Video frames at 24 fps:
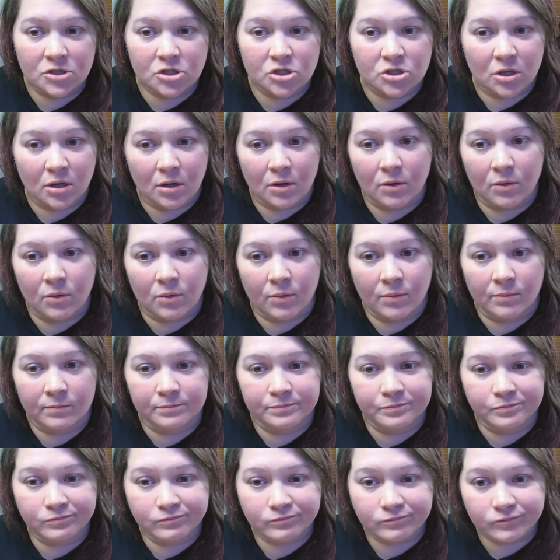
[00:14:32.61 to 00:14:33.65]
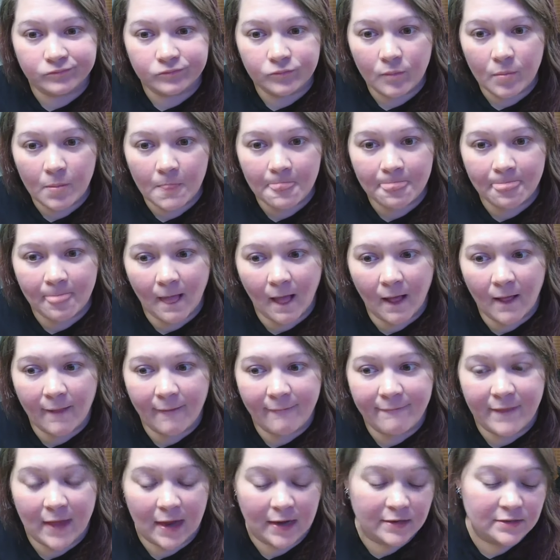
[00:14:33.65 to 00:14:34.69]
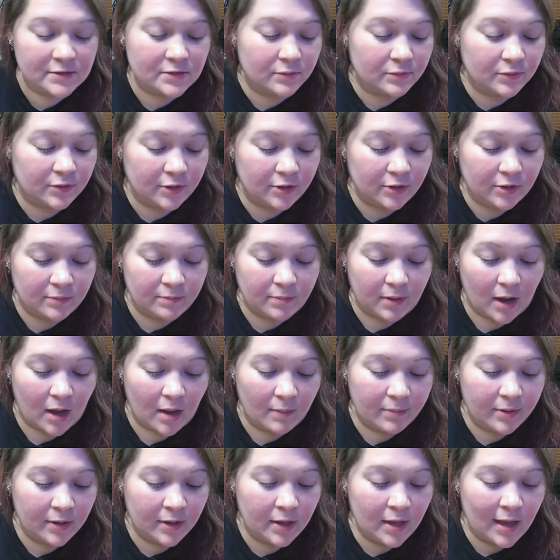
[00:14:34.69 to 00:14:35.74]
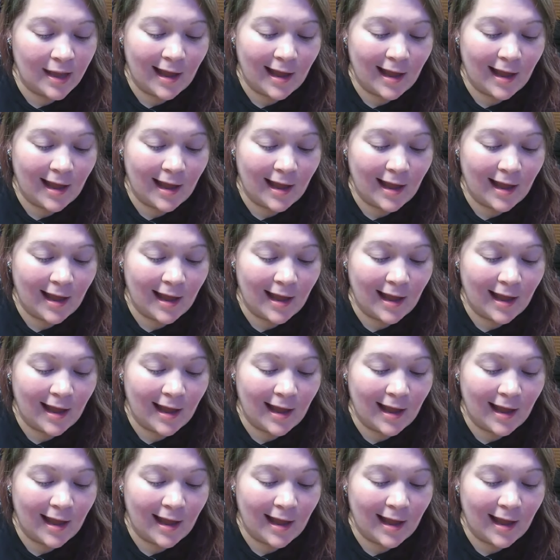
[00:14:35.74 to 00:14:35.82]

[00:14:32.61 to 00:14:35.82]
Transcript: so that is a really good pop.